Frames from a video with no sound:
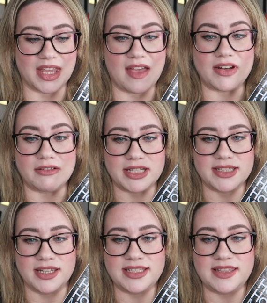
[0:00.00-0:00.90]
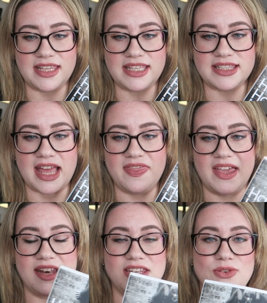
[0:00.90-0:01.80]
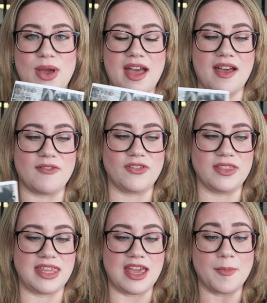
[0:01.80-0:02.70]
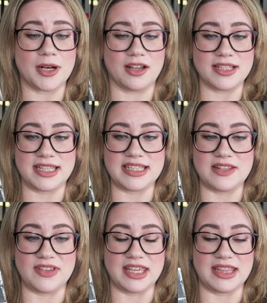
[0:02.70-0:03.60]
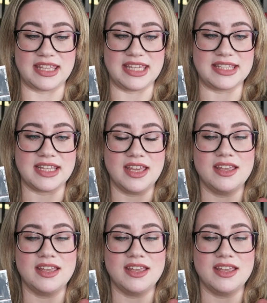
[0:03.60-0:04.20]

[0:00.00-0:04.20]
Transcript: heavily criticised in this. And then you have the upper classes living in these